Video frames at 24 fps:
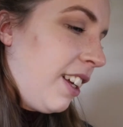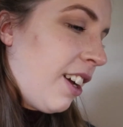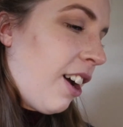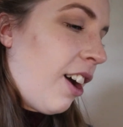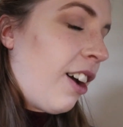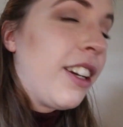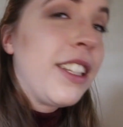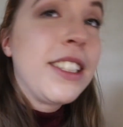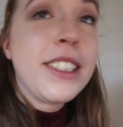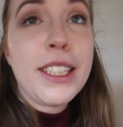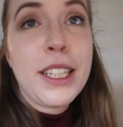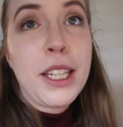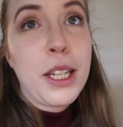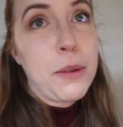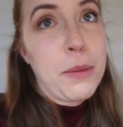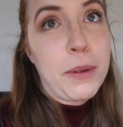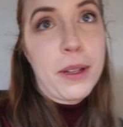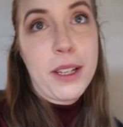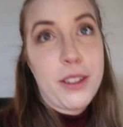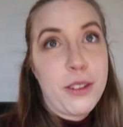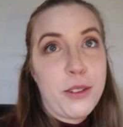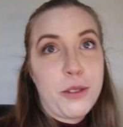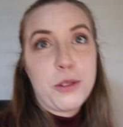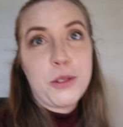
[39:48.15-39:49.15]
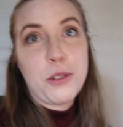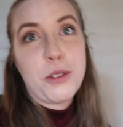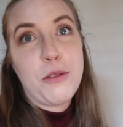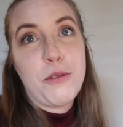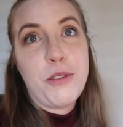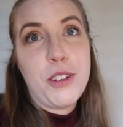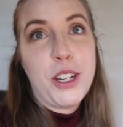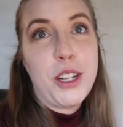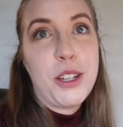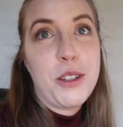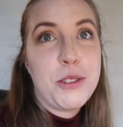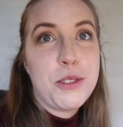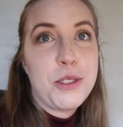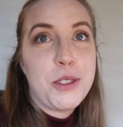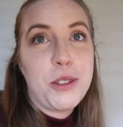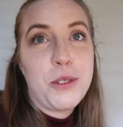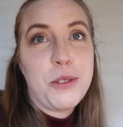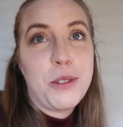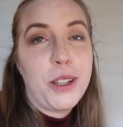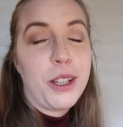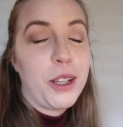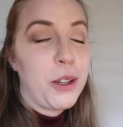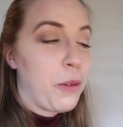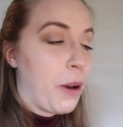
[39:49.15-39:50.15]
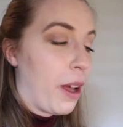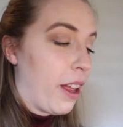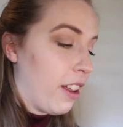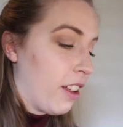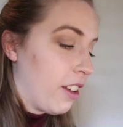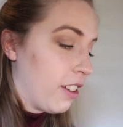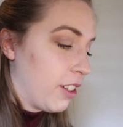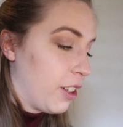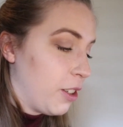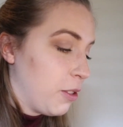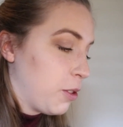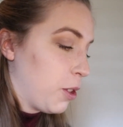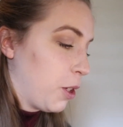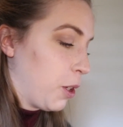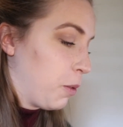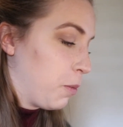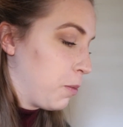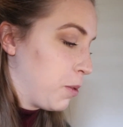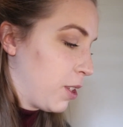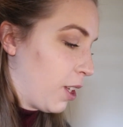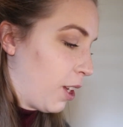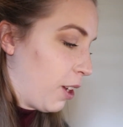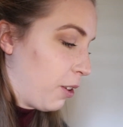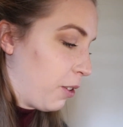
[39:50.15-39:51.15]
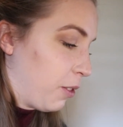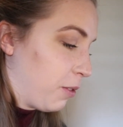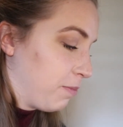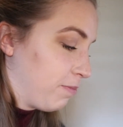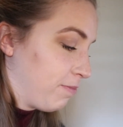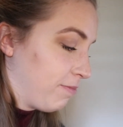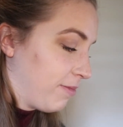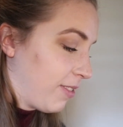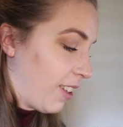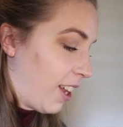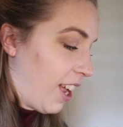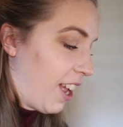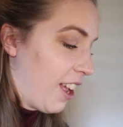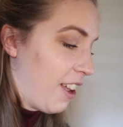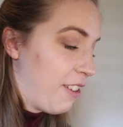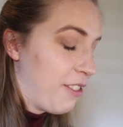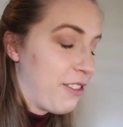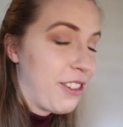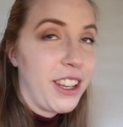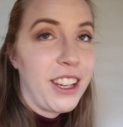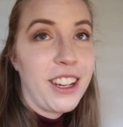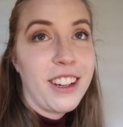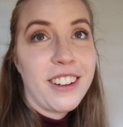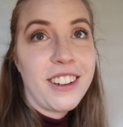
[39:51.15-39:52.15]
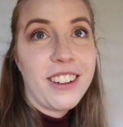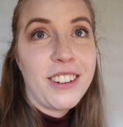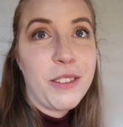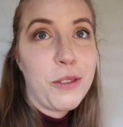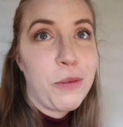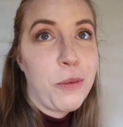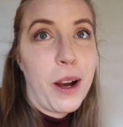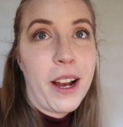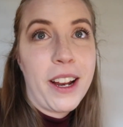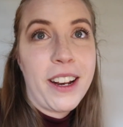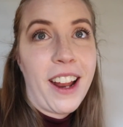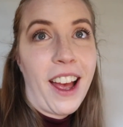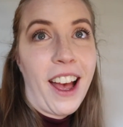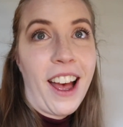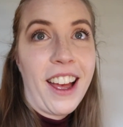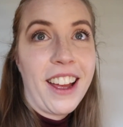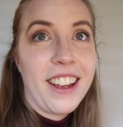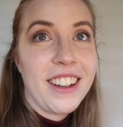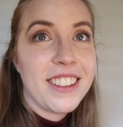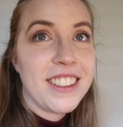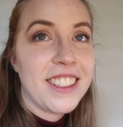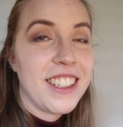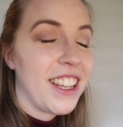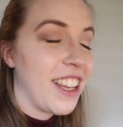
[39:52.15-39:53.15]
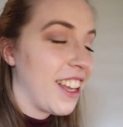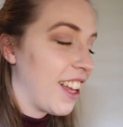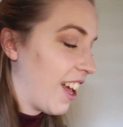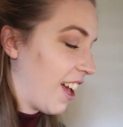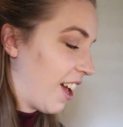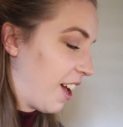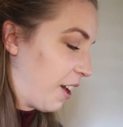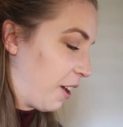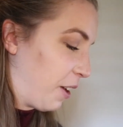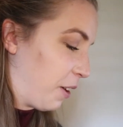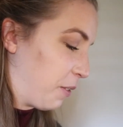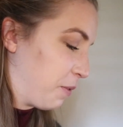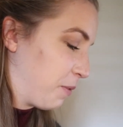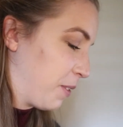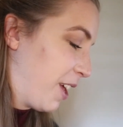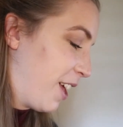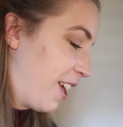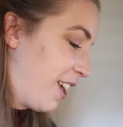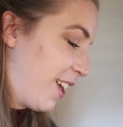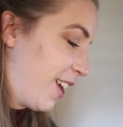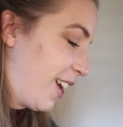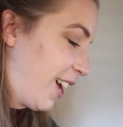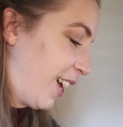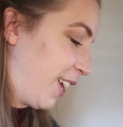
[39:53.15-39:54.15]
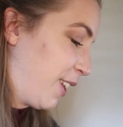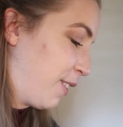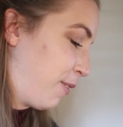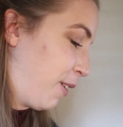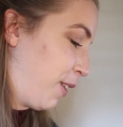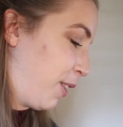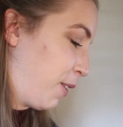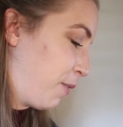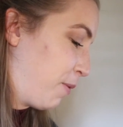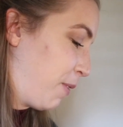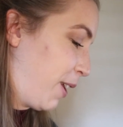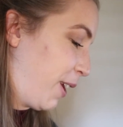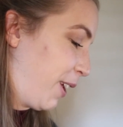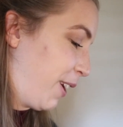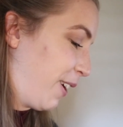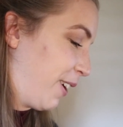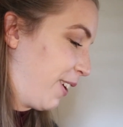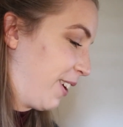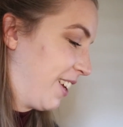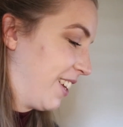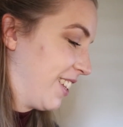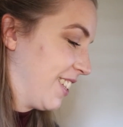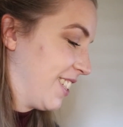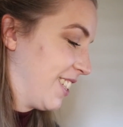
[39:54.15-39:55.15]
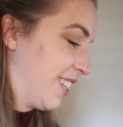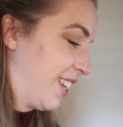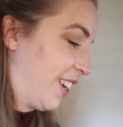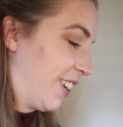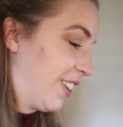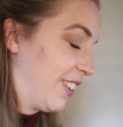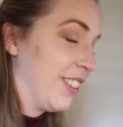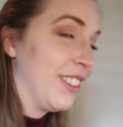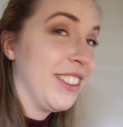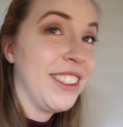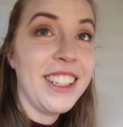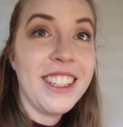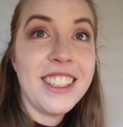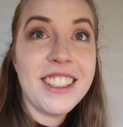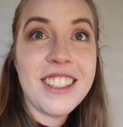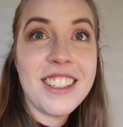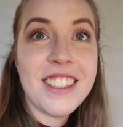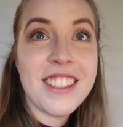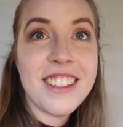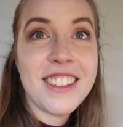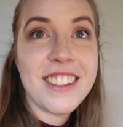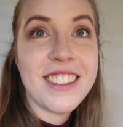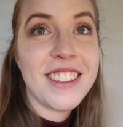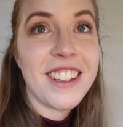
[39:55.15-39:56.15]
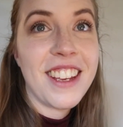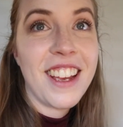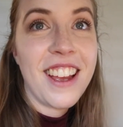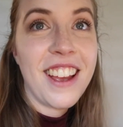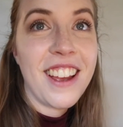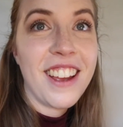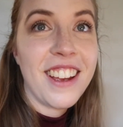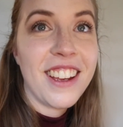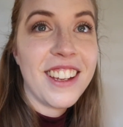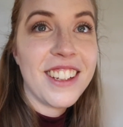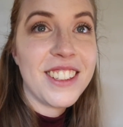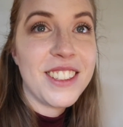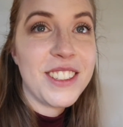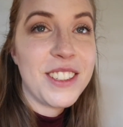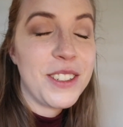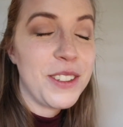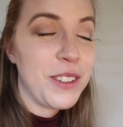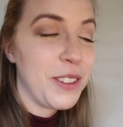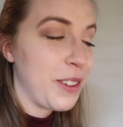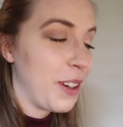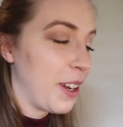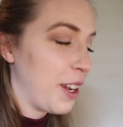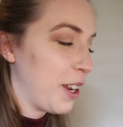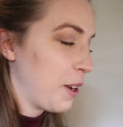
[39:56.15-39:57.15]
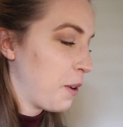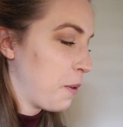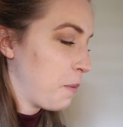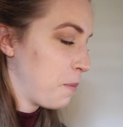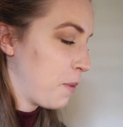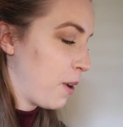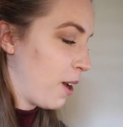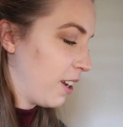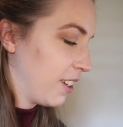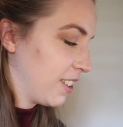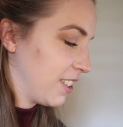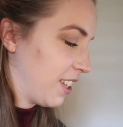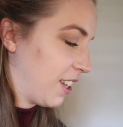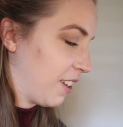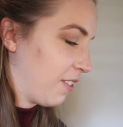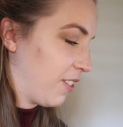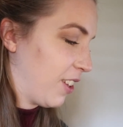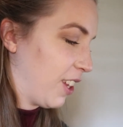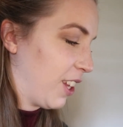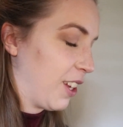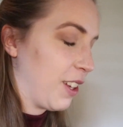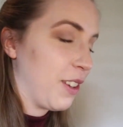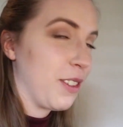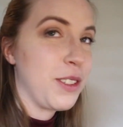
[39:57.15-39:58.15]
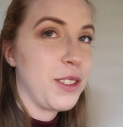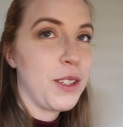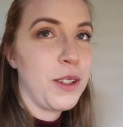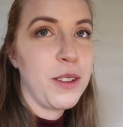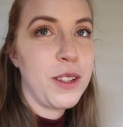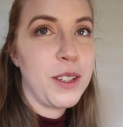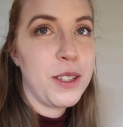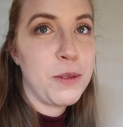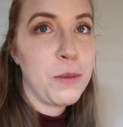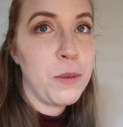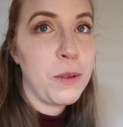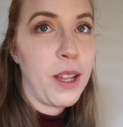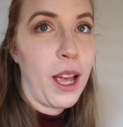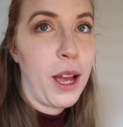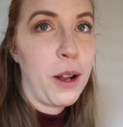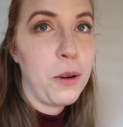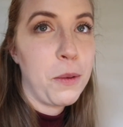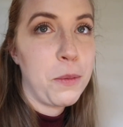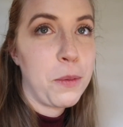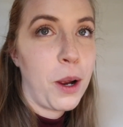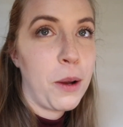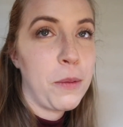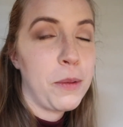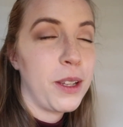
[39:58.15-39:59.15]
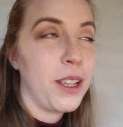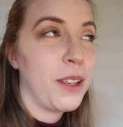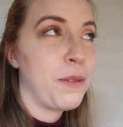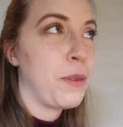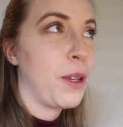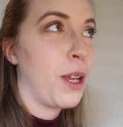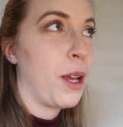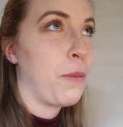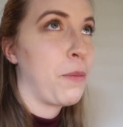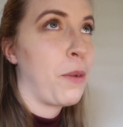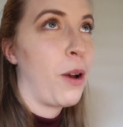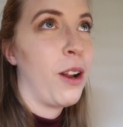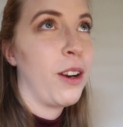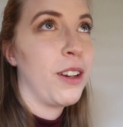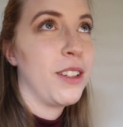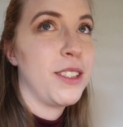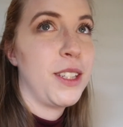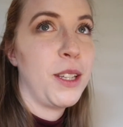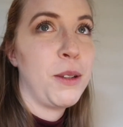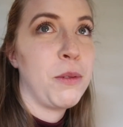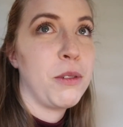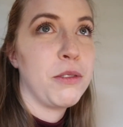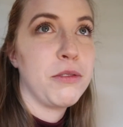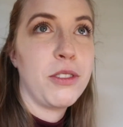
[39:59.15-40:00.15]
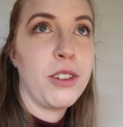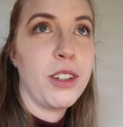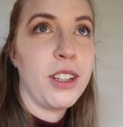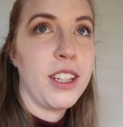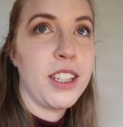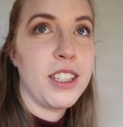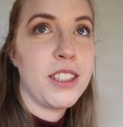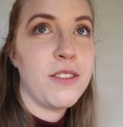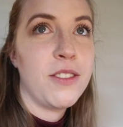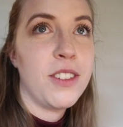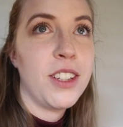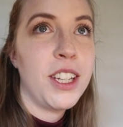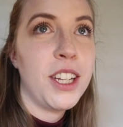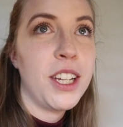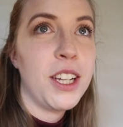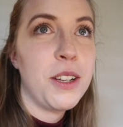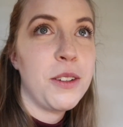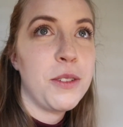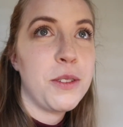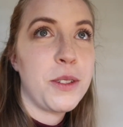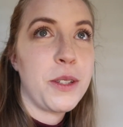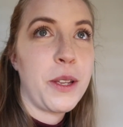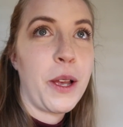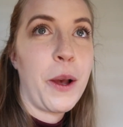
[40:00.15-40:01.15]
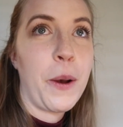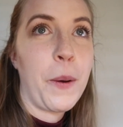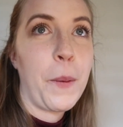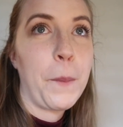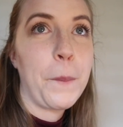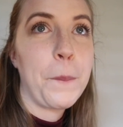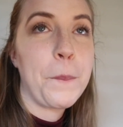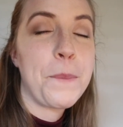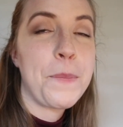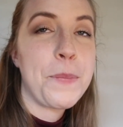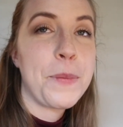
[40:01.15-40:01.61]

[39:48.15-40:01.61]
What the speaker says: honestly, because those videos do really well on YouTube, so I figured why not. I spent the money on it, so let's do an unboxing video. So that'll probably be up honestly before this video, so